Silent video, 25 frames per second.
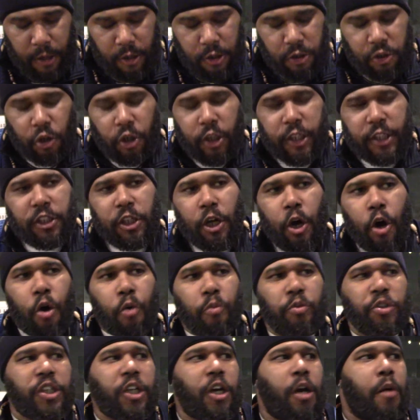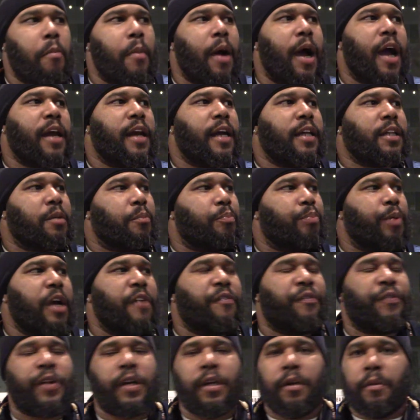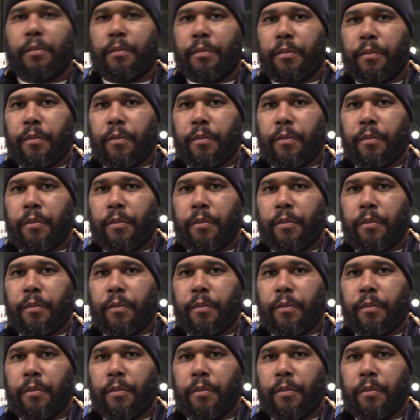So he told Jeremiah not to pray for them.